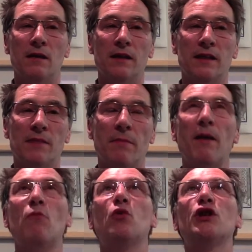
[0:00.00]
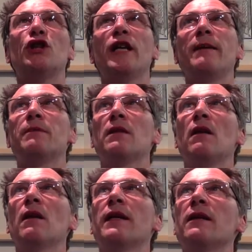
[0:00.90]
It's about more shaped
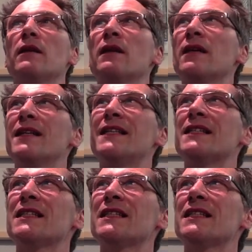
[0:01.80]
line in a